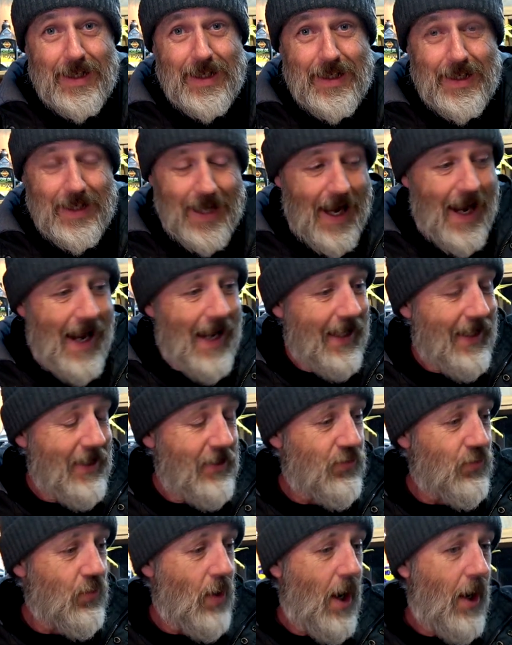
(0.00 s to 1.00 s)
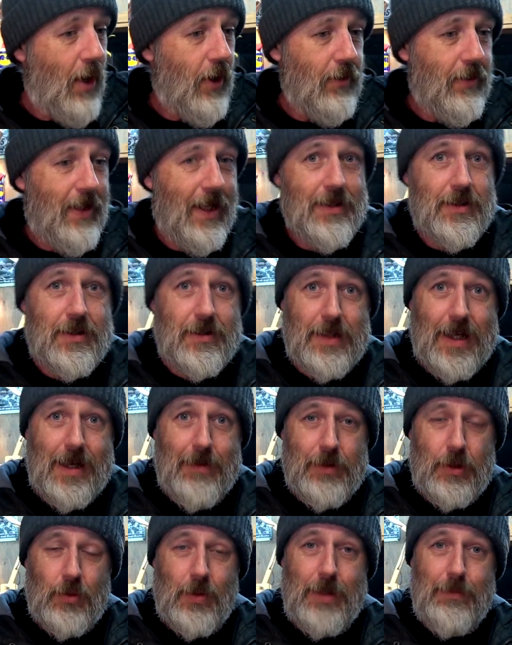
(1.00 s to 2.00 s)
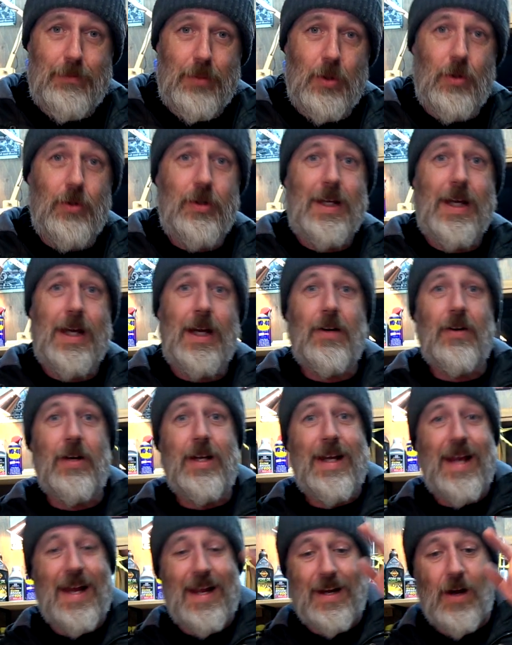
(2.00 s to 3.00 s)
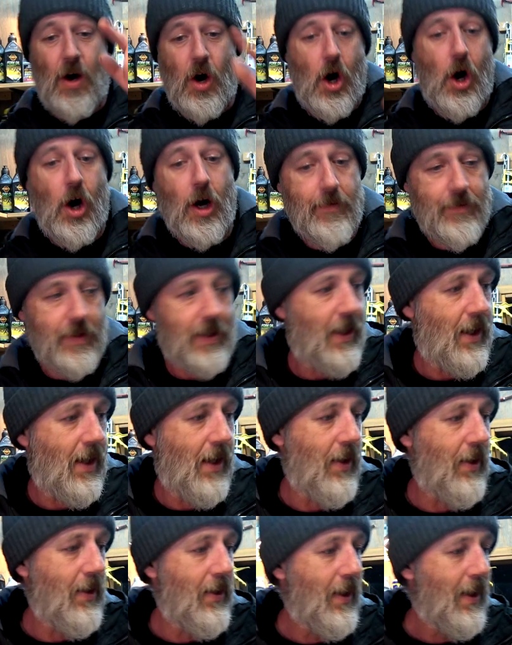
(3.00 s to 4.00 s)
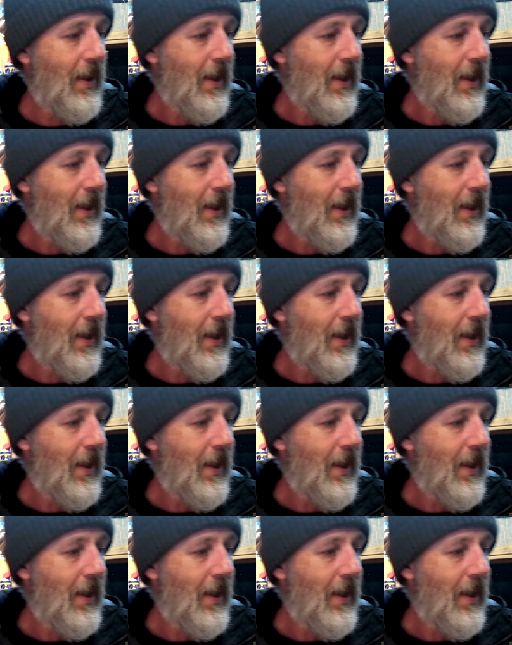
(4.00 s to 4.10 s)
Carnage Road. That's between Pooncarie and Ivanhoe.